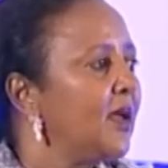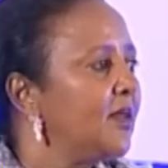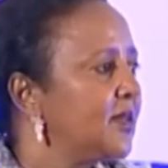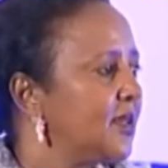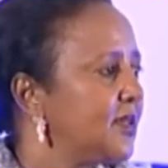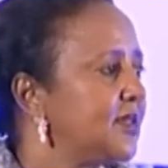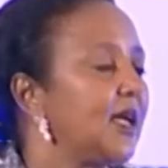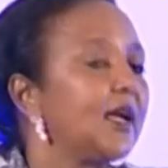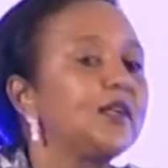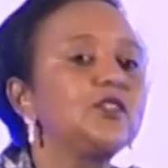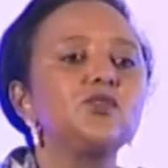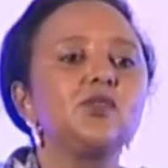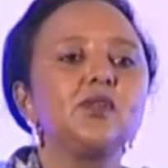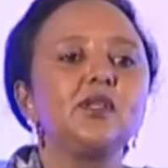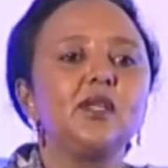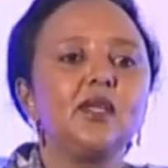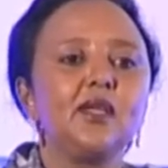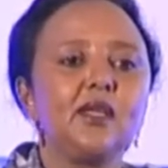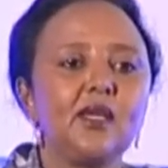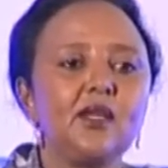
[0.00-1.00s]
that's
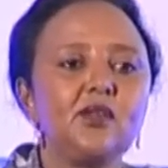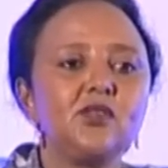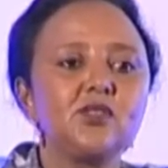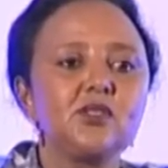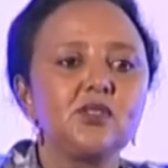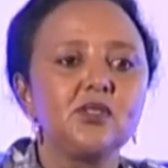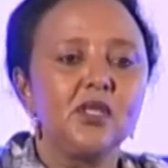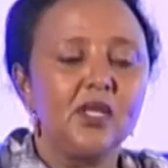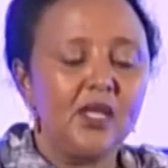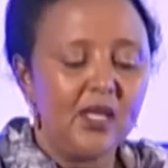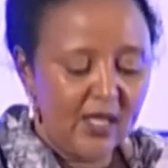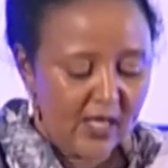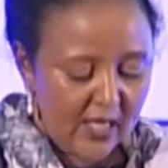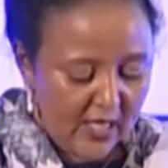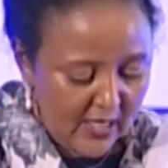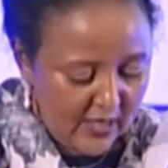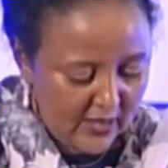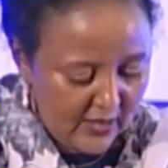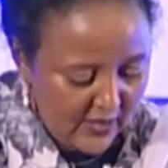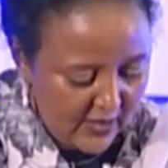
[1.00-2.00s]
actually engaged
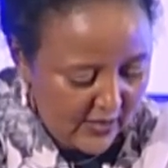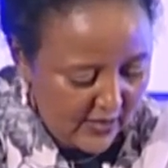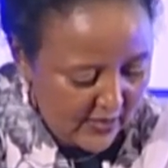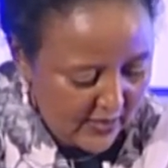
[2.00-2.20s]
in